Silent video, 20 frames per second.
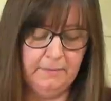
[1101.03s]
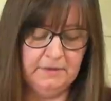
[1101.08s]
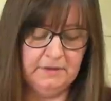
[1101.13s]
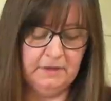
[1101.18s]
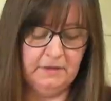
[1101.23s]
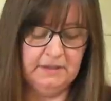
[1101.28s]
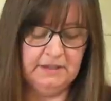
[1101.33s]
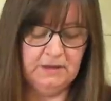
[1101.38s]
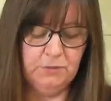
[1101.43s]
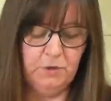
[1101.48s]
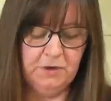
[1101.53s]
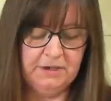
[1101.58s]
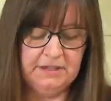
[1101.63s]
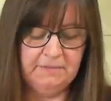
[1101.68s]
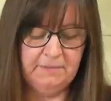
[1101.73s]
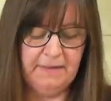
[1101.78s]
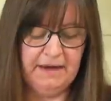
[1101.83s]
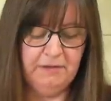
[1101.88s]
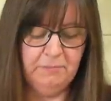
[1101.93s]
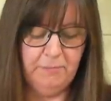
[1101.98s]
So this one
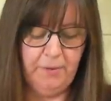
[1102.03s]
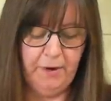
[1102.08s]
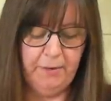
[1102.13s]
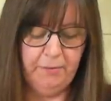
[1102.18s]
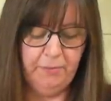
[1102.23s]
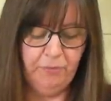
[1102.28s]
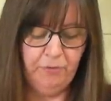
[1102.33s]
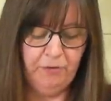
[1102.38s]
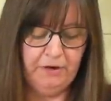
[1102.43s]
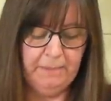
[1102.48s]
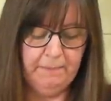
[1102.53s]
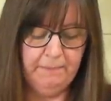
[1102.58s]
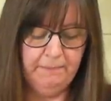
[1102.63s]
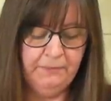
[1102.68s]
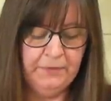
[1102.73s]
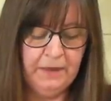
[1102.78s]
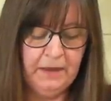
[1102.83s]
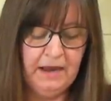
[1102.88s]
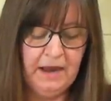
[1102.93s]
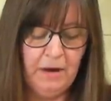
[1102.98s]
is made by Prim.
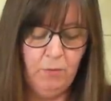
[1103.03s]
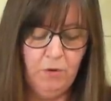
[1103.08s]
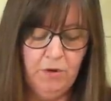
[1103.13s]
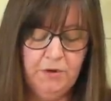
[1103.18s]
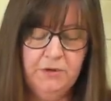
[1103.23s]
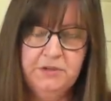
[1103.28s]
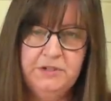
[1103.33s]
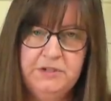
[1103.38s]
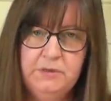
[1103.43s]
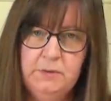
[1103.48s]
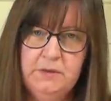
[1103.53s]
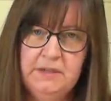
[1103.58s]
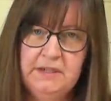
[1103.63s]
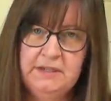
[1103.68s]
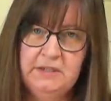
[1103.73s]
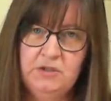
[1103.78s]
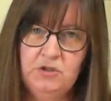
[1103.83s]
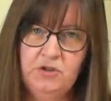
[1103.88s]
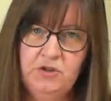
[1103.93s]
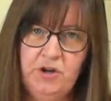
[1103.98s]
And what you do with
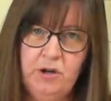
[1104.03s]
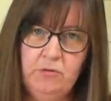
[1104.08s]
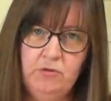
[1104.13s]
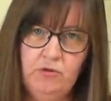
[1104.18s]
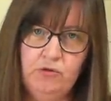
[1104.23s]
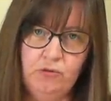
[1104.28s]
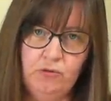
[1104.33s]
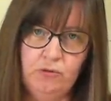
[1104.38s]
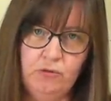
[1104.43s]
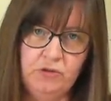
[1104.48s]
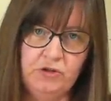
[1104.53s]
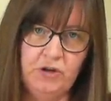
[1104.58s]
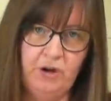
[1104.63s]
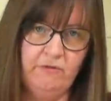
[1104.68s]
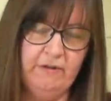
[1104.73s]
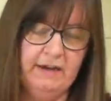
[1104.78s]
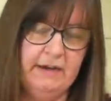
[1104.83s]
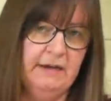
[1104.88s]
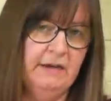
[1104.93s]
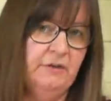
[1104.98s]
this is you don't draw
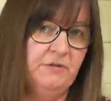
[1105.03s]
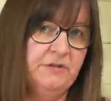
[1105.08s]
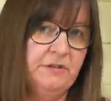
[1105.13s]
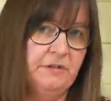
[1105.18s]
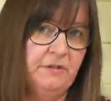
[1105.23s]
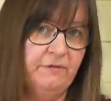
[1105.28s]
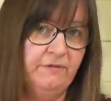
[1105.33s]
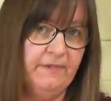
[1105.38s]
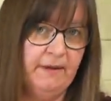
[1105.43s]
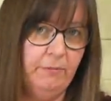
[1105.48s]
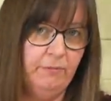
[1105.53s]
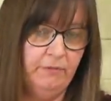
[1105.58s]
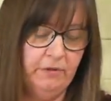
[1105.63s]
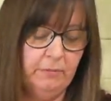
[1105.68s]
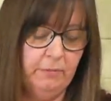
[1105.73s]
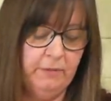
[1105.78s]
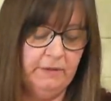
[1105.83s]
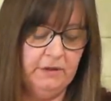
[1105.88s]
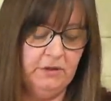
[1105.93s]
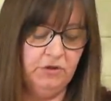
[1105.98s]
directly onto the fabric
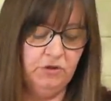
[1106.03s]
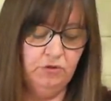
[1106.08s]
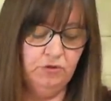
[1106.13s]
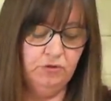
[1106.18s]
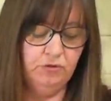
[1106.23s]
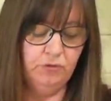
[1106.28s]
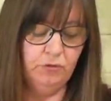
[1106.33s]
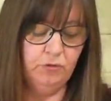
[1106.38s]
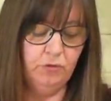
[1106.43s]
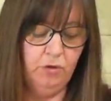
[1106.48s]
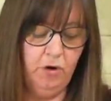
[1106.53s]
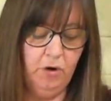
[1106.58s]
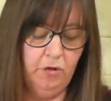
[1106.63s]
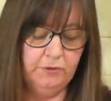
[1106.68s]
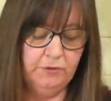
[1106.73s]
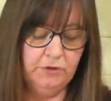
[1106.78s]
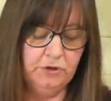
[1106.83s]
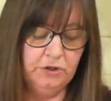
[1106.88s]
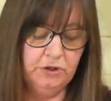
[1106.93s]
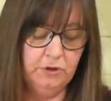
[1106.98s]
with this, you draw
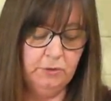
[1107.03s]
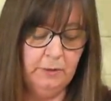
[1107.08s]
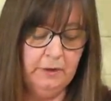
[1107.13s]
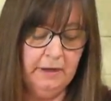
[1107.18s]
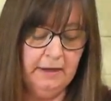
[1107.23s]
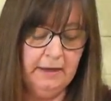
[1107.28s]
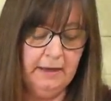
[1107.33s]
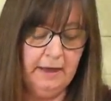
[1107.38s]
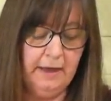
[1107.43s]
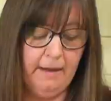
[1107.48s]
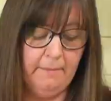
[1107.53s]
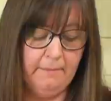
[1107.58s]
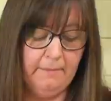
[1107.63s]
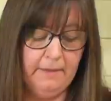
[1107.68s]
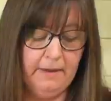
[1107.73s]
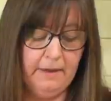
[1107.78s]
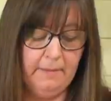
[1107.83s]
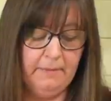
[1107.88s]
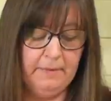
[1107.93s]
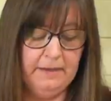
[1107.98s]
onto
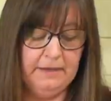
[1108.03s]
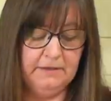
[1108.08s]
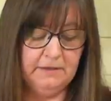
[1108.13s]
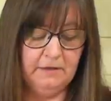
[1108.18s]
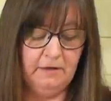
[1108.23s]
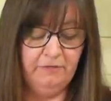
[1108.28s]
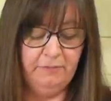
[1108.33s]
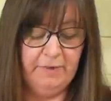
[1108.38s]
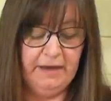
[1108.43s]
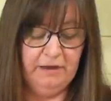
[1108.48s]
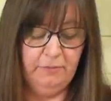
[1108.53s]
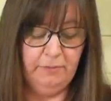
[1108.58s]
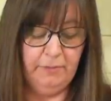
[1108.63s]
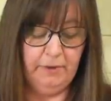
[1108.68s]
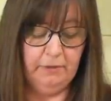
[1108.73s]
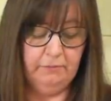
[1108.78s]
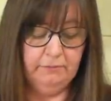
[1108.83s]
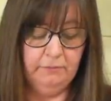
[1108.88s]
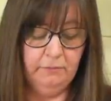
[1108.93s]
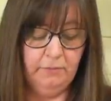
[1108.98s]
a piece of
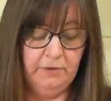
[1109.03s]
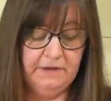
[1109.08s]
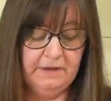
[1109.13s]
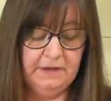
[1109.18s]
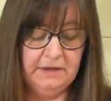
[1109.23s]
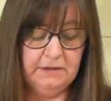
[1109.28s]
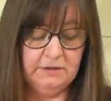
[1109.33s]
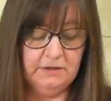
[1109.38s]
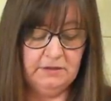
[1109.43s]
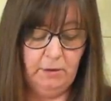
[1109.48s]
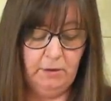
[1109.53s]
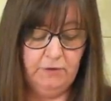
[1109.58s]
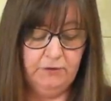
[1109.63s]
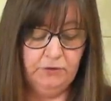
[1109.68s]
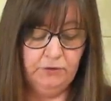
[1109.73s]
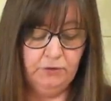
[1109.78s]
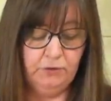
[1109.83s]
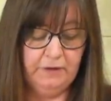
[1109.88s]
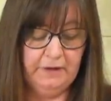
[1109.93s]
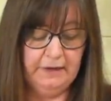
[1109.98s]
paper with it. So I've
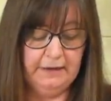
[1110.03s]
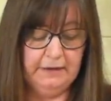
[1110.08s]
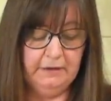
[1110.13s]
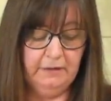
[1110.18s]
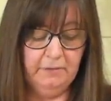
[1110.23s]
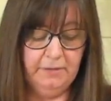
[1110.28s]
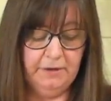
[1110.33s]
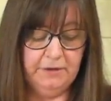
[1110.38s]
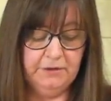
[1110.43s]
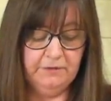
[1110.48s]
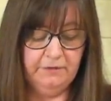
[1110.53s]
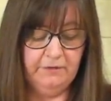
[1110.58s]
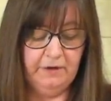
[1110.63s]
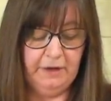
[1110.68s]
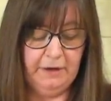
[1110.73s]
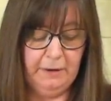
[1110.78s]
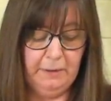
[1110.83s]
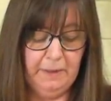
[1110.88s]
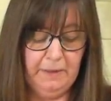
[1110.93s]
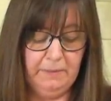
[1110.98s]
drawn the little
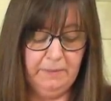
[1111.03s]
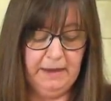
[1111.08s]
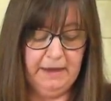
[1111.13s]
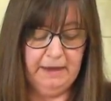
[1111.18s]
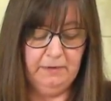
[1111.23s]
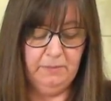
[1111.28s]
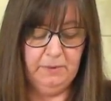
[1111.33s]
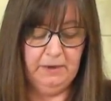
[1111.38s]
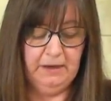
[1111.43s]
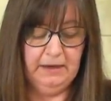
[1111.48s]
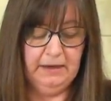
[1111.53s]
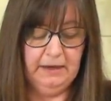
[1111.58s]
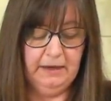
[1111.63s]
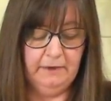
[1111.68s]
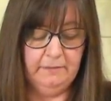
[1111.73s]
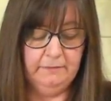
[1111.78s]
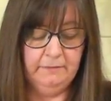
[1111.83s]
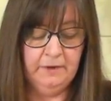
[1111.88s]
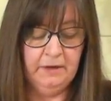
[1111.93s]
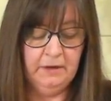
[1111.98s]
butterfly on the paper
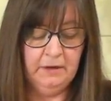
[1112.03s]
here.